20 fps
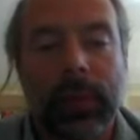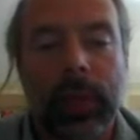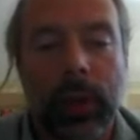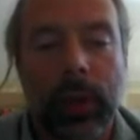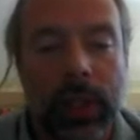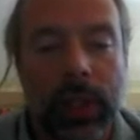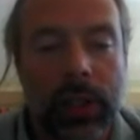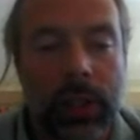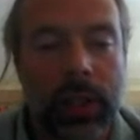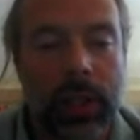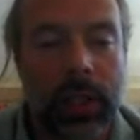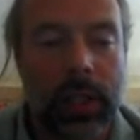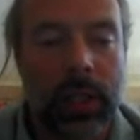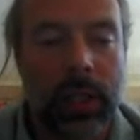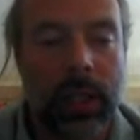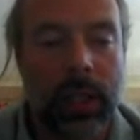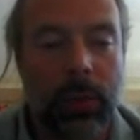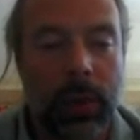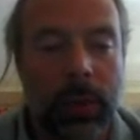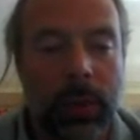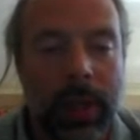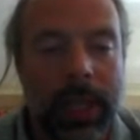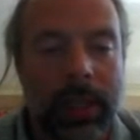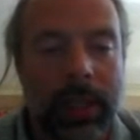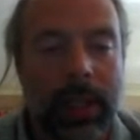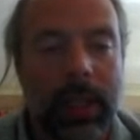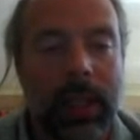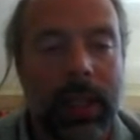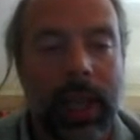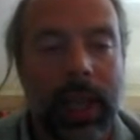So as you can see, we
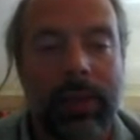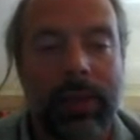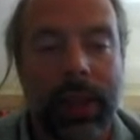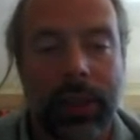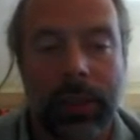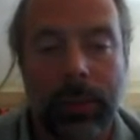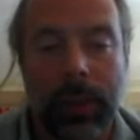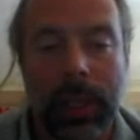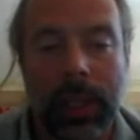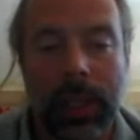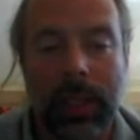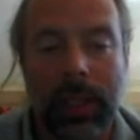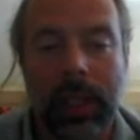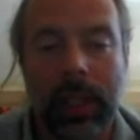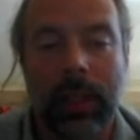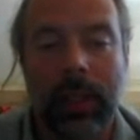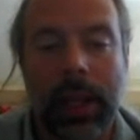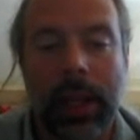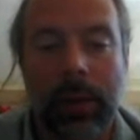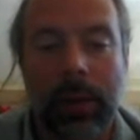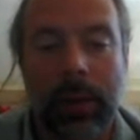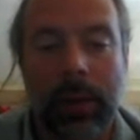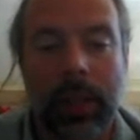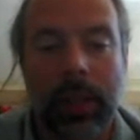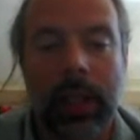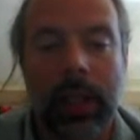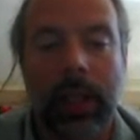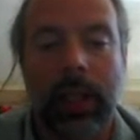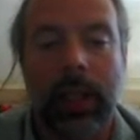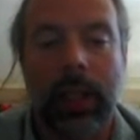basically have a 3-tier
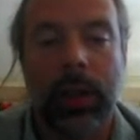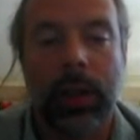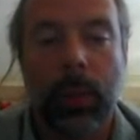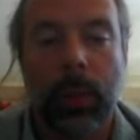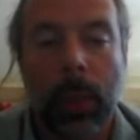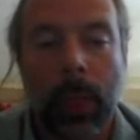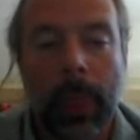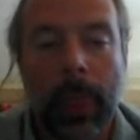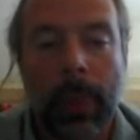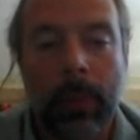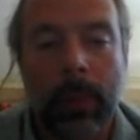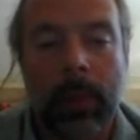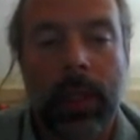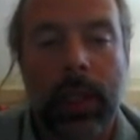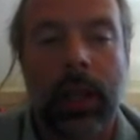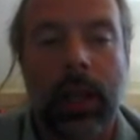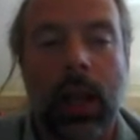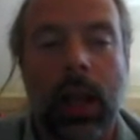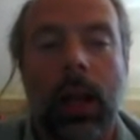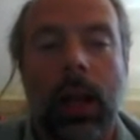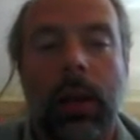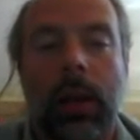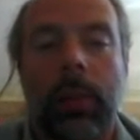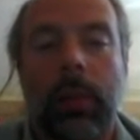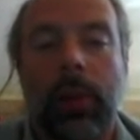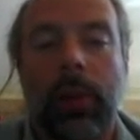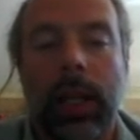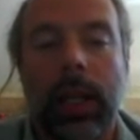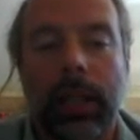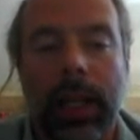network here, which I call our
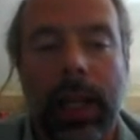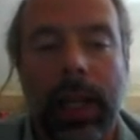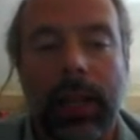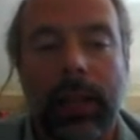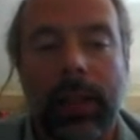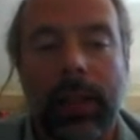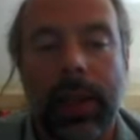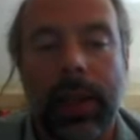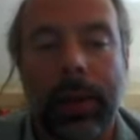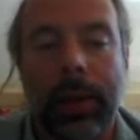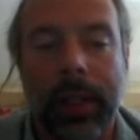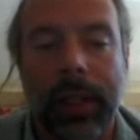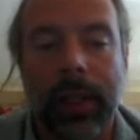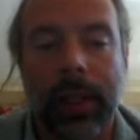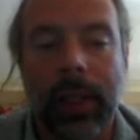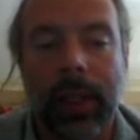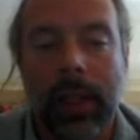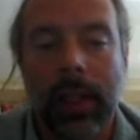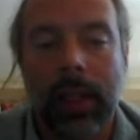broadcast network.